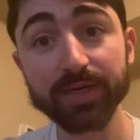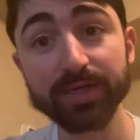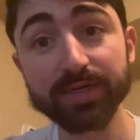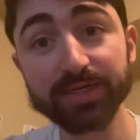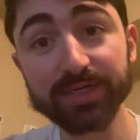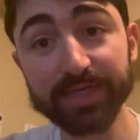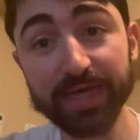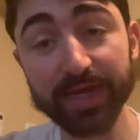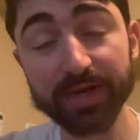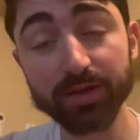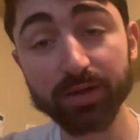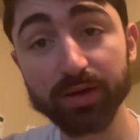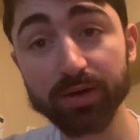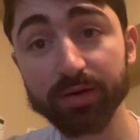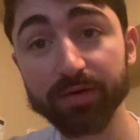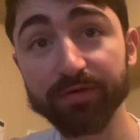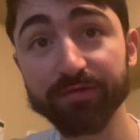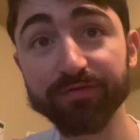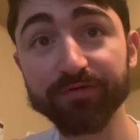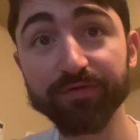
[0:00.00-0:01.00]

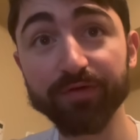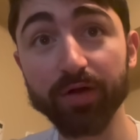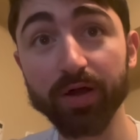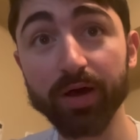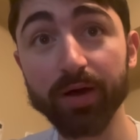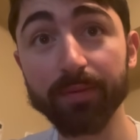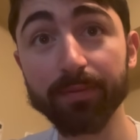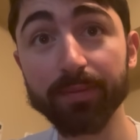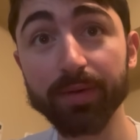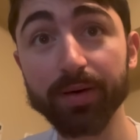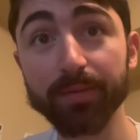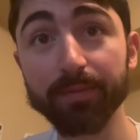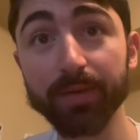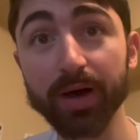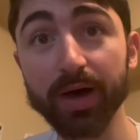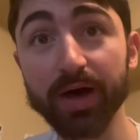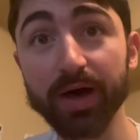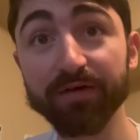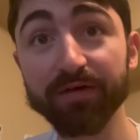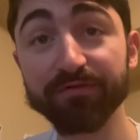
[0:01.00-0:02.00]
data from uh,